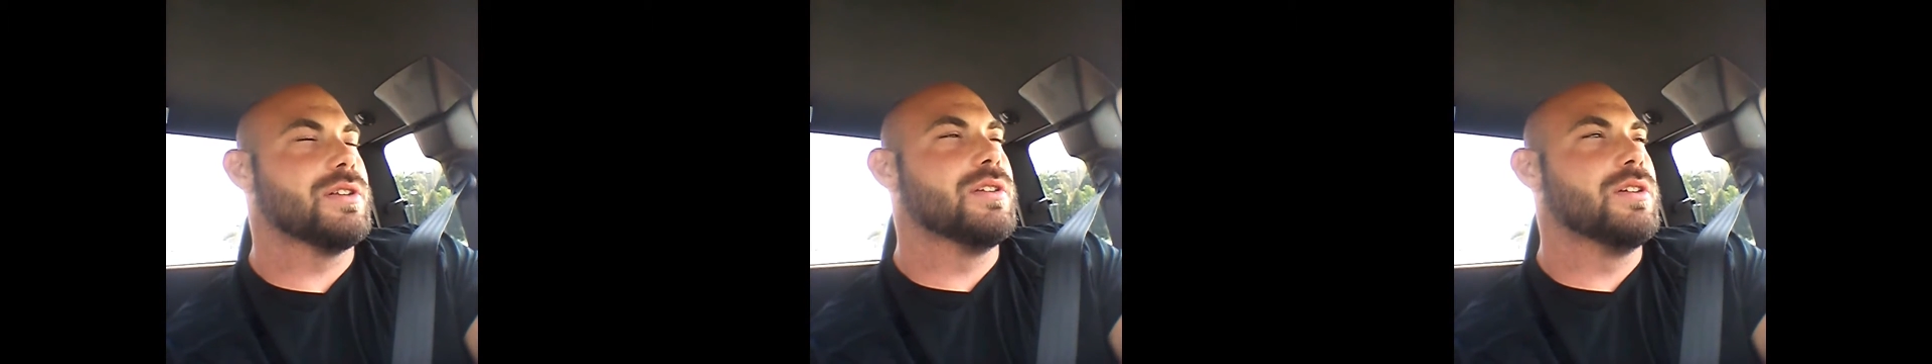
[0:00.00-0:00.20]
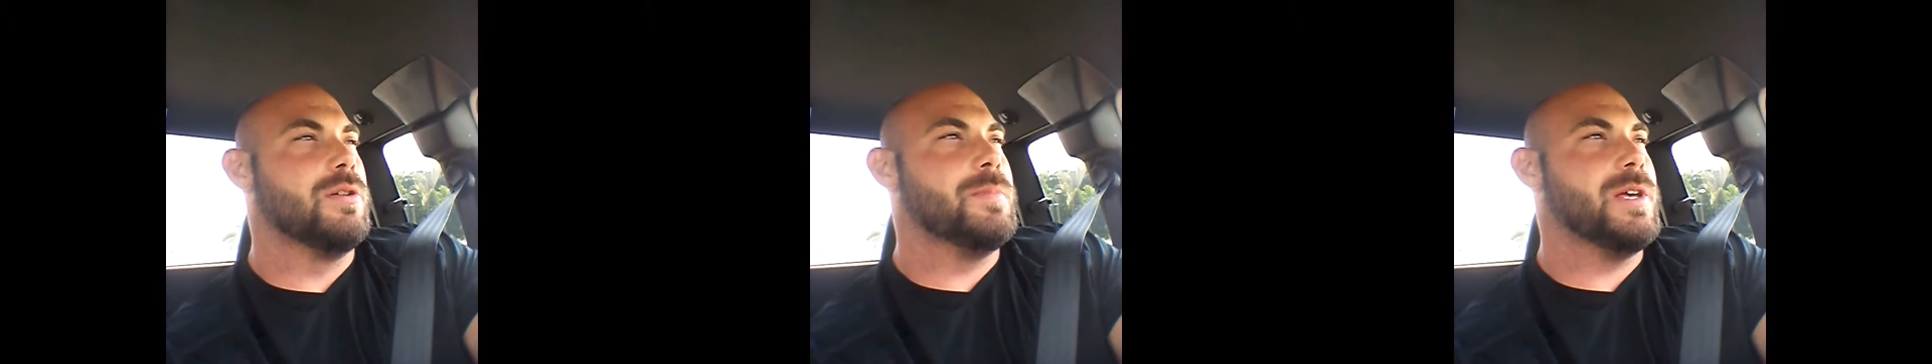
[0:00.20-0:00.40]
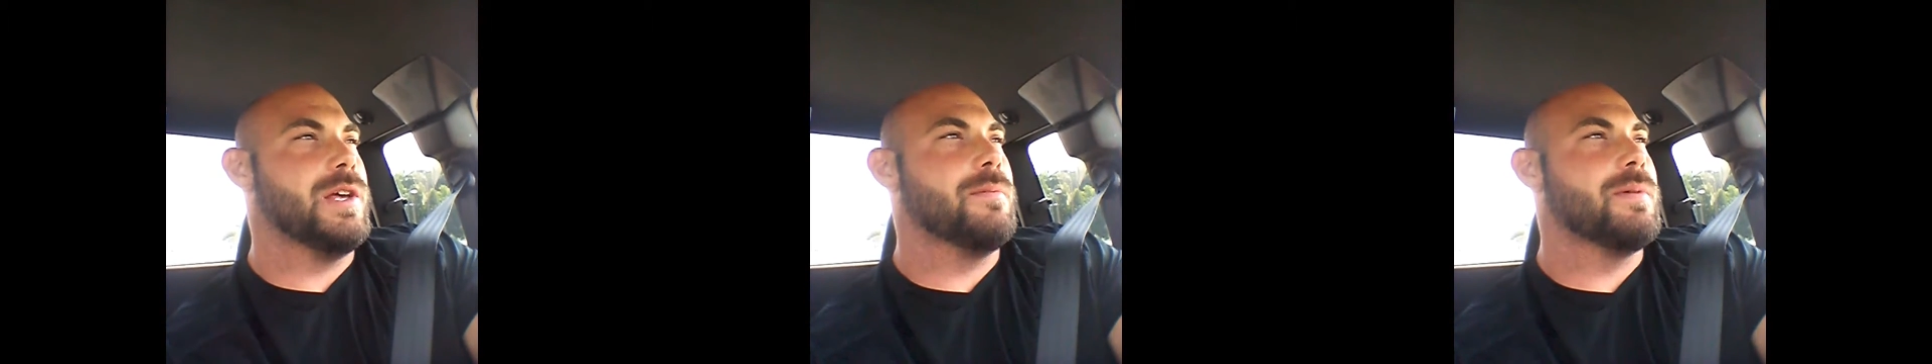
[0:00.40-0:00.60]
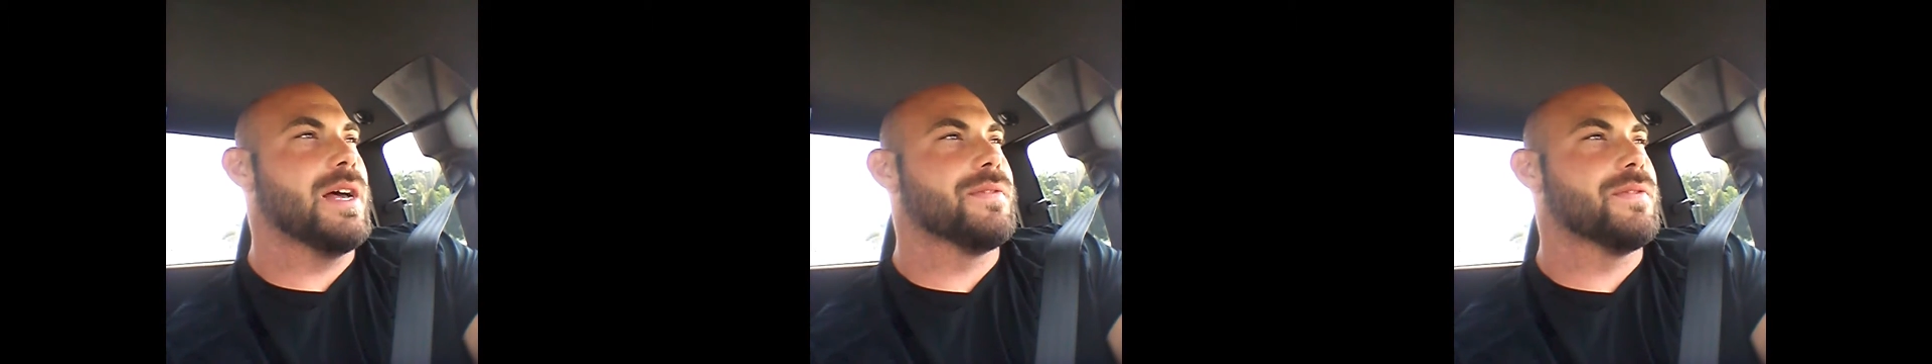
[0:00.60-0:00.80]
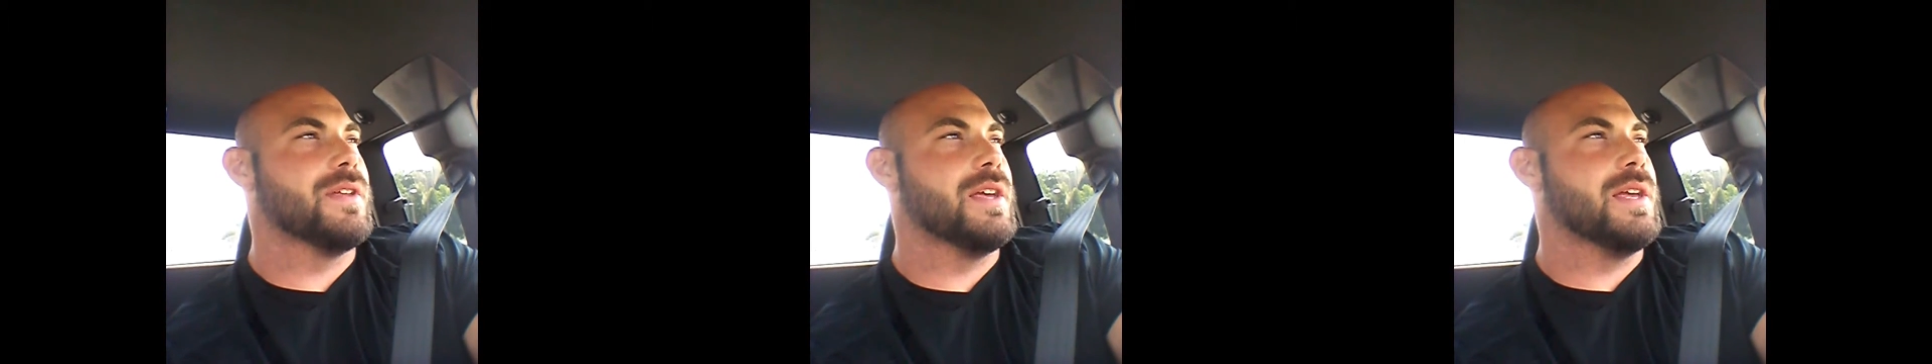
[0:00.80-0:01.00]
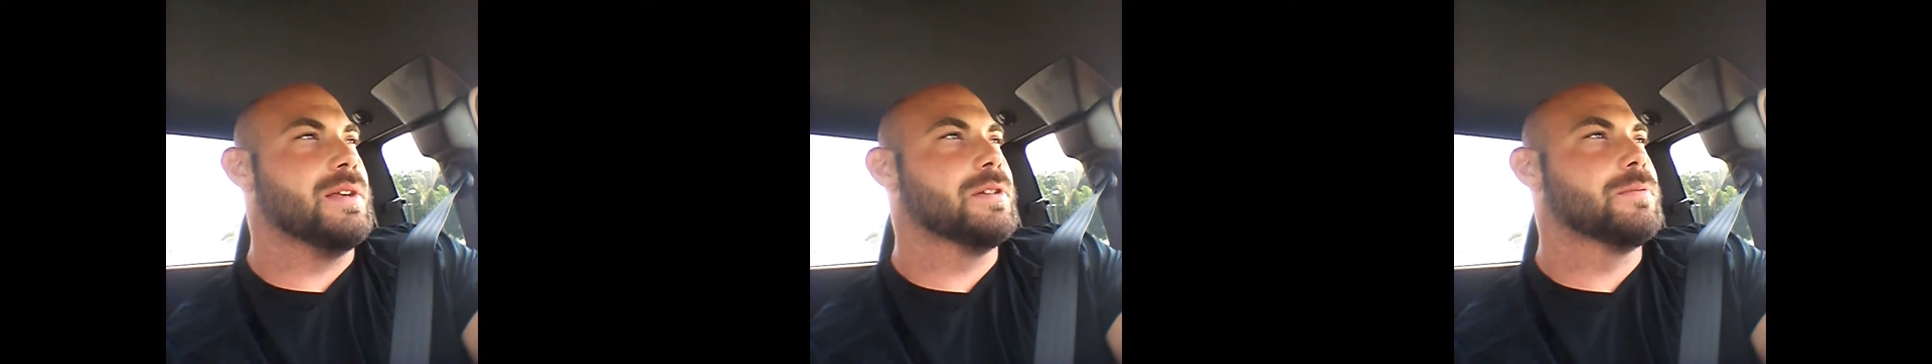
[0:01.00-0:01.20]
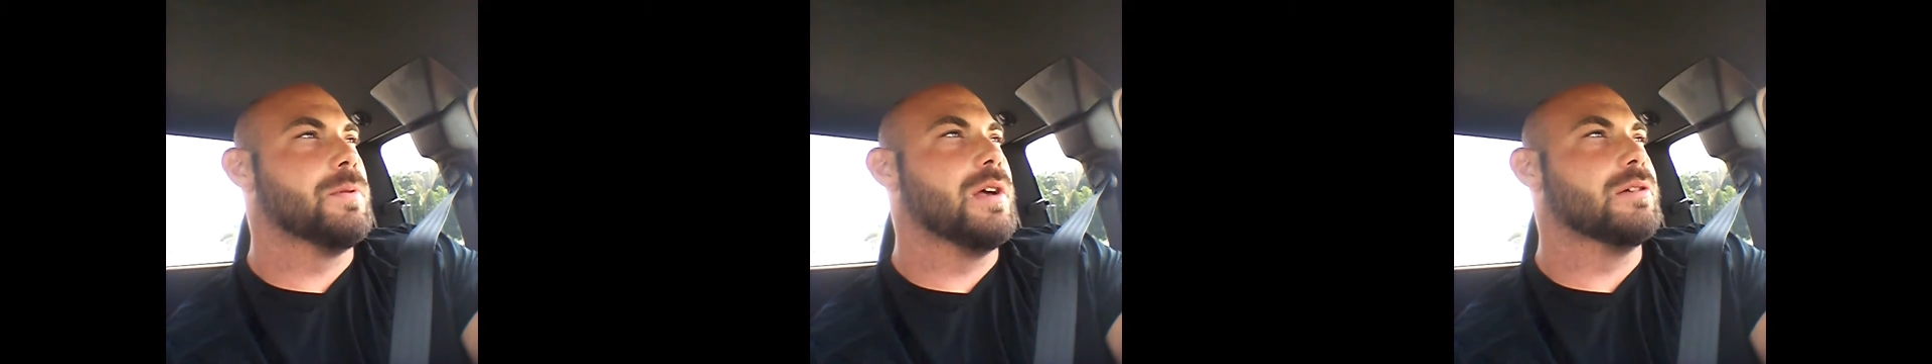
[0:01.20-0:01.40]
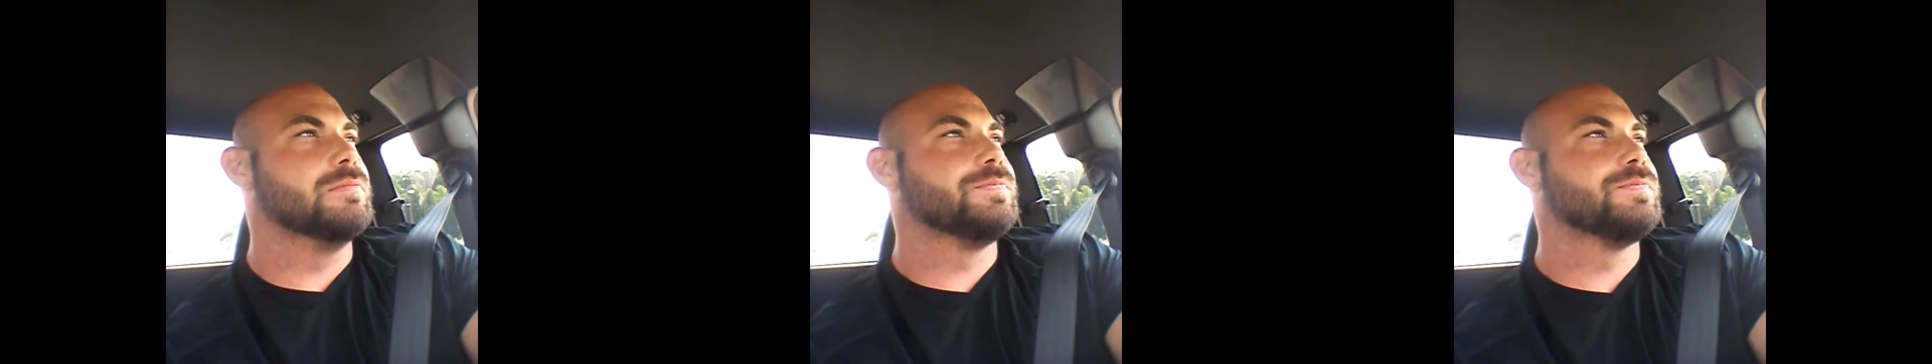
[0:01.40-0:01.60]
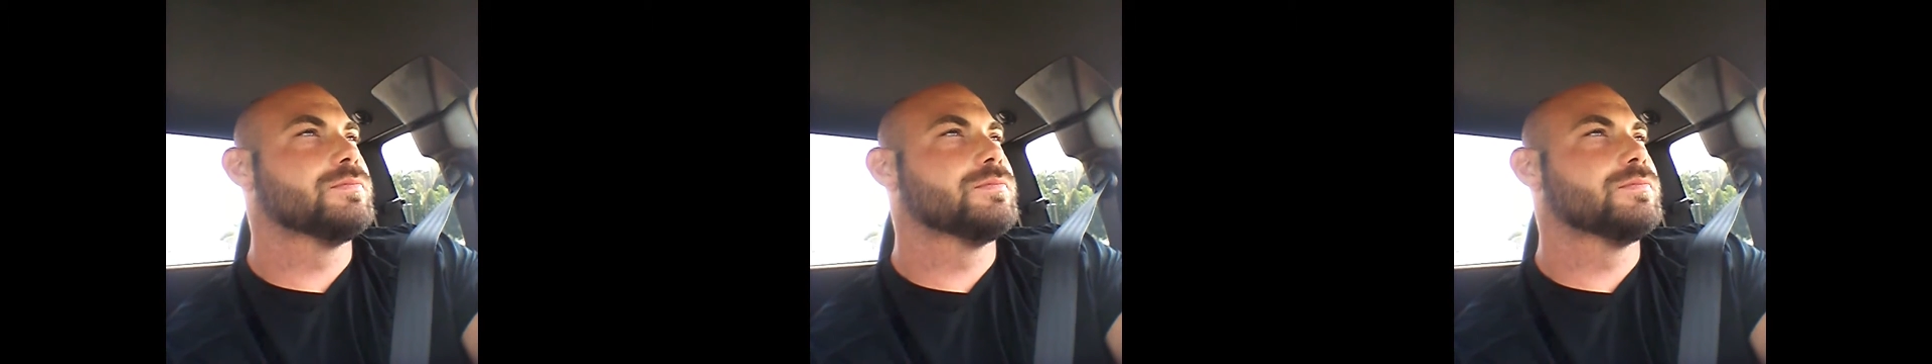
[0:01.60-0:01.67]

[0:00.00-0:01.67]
a little bit about things, but